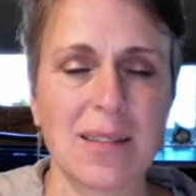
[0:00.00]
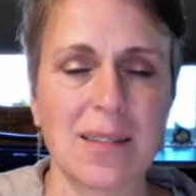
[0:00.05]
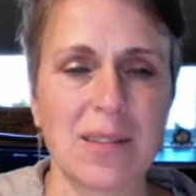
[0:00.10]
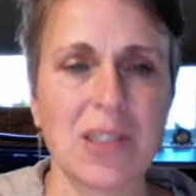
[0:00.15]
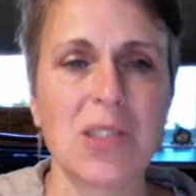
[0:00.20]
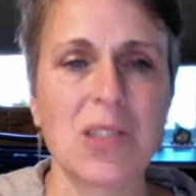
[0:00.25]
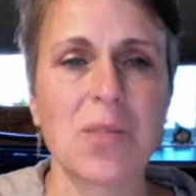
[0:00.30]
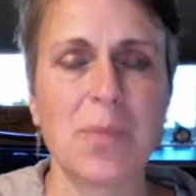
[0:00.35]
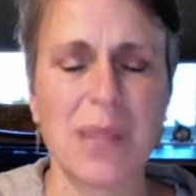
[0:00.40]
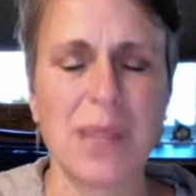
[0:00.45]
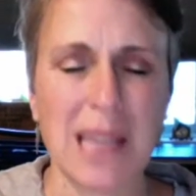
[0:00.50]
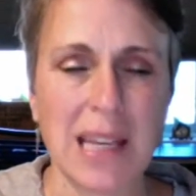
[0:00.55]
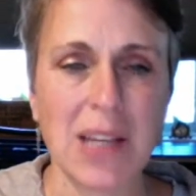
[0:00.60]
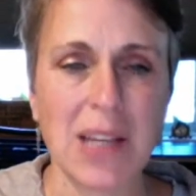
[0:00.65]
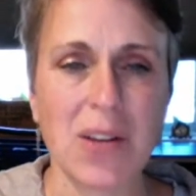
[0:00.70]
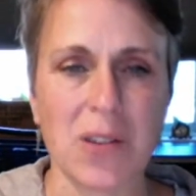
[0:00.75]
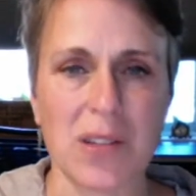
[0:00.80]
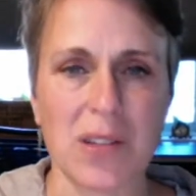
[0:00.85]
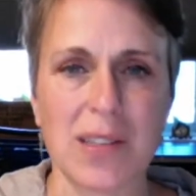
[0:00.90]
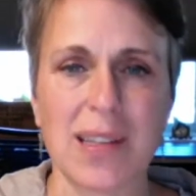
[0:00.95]
Just being
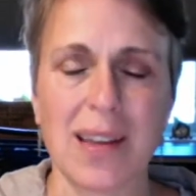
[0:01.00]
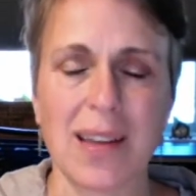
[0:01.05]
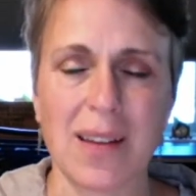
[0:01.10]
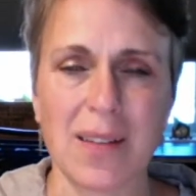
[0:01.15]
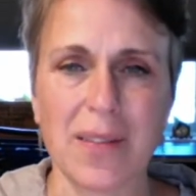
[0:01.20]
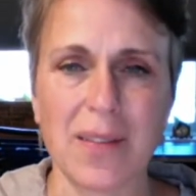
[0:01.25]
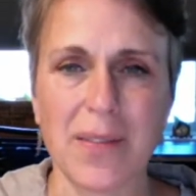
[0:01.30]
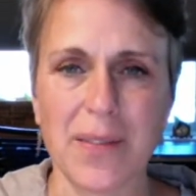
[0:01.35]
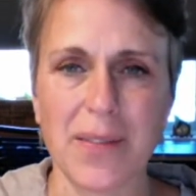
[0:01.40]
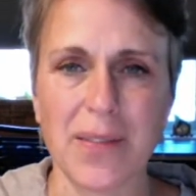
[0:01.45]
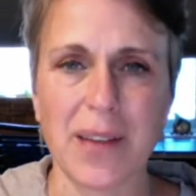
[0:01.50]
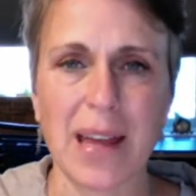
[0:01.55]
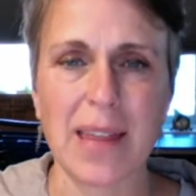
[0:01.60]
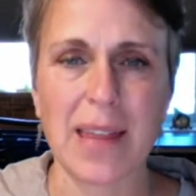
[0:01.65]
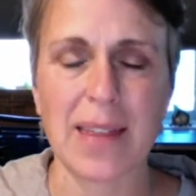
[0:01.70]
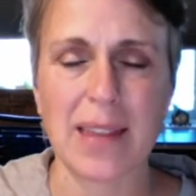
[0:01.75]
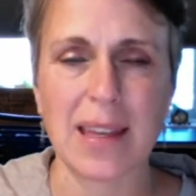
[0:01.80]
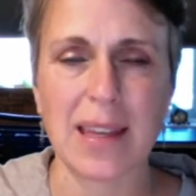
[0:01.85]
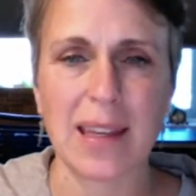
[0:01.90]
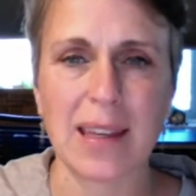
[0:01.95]
yourself, I
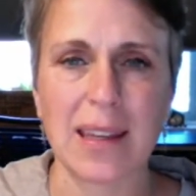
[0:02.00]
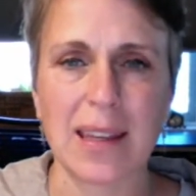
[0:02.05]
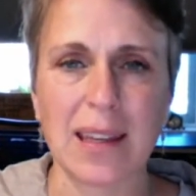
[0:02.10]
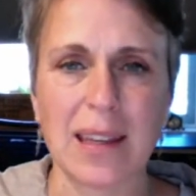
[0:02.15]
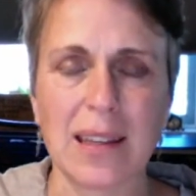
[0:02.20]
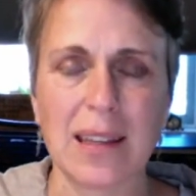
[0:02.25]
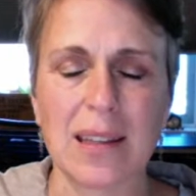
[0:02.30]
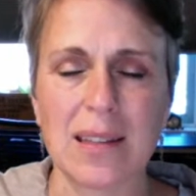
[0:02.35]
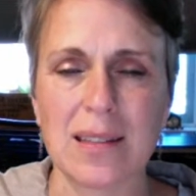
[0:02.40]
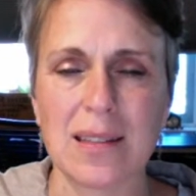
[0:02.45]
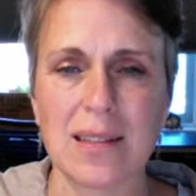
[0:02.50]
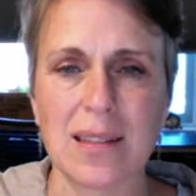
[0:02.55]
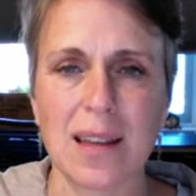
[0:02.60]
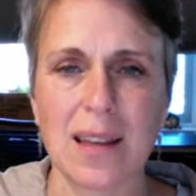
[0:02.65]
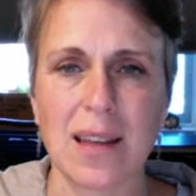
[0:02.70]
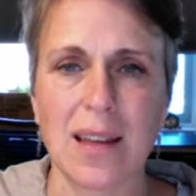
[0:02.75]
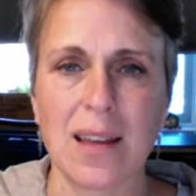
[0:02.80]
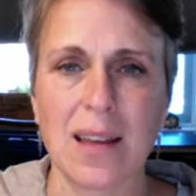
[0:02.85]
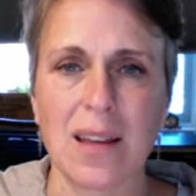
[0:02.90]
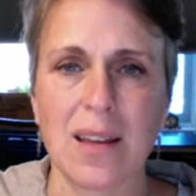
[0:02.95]
think, is
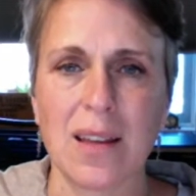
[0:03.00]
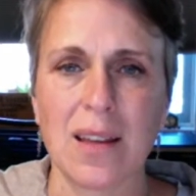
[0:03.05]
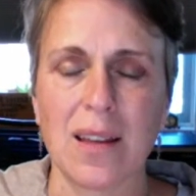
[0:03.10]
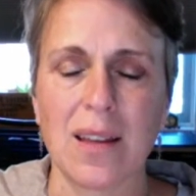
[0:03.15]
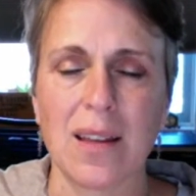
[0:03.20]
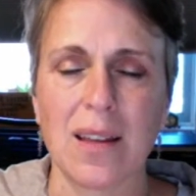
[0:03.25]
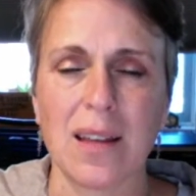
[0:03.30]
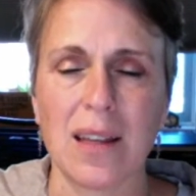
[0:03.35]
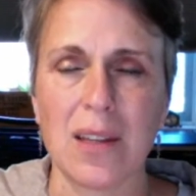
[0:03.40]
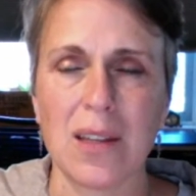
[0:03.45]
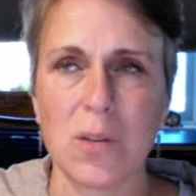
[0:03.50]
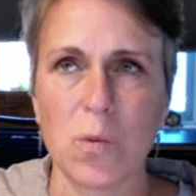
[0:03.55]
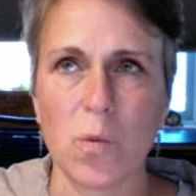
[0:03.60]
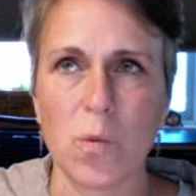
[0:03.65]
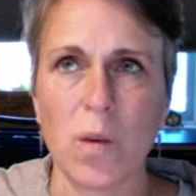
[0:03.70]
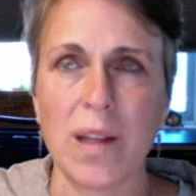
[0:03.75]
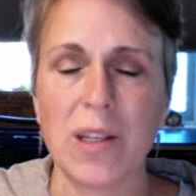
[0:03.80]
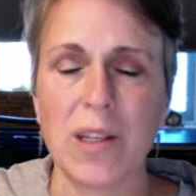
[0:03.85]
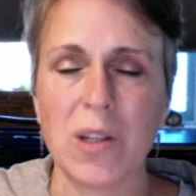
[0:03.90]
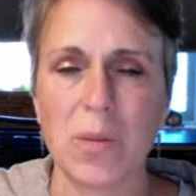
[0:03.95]

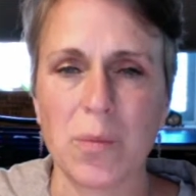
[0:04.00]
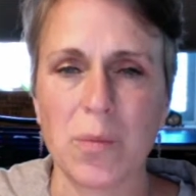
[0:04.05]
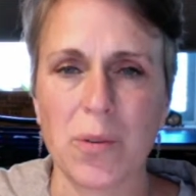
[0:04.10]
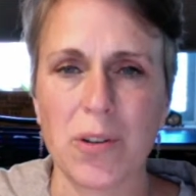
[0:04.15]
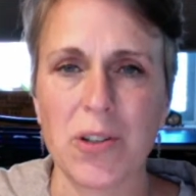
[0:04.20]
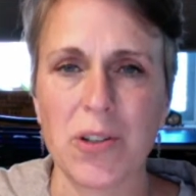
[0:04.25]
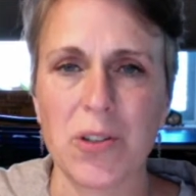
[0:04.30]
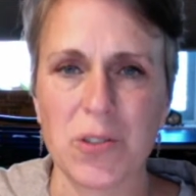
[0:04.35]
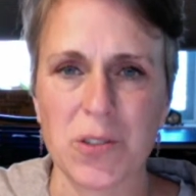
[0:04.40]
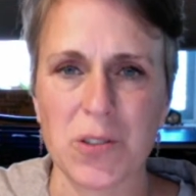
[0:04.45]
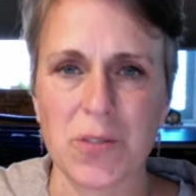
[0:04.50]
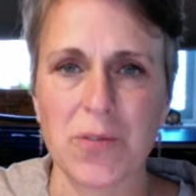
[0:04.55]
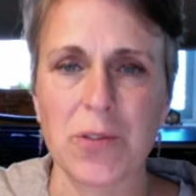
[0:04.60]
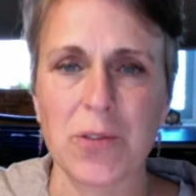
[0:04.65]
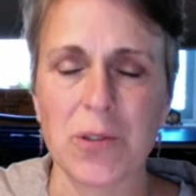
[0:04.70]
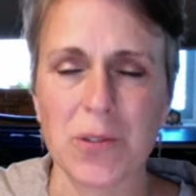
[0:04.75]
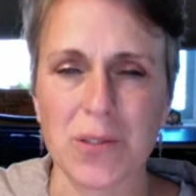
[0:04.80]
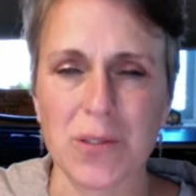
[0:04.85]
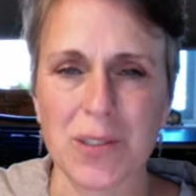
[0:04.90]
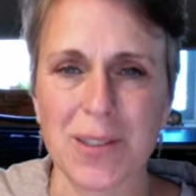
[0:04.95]
when you produce
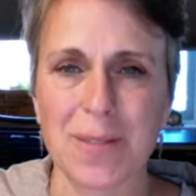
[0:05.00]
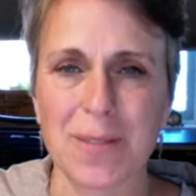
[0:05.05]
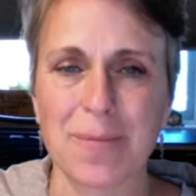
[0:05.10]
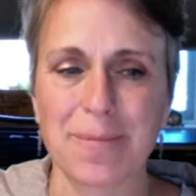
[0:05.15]
fruit.